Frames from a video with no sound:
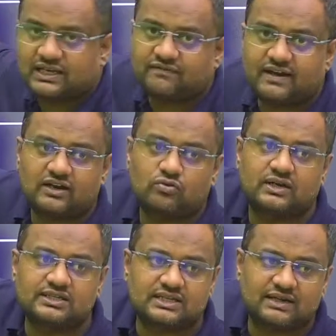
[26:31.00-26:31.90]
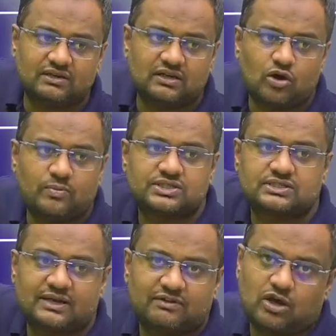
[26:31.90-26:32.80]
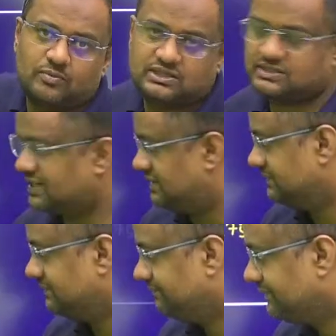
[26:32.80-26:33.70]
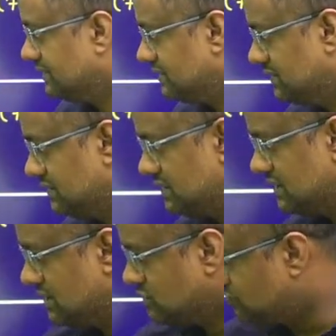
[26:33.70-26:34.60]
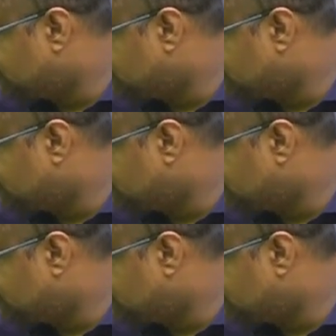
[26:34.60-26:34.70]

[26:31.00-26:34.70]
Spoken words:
can find out what is gravel, how much is gravel, how much is sand. So,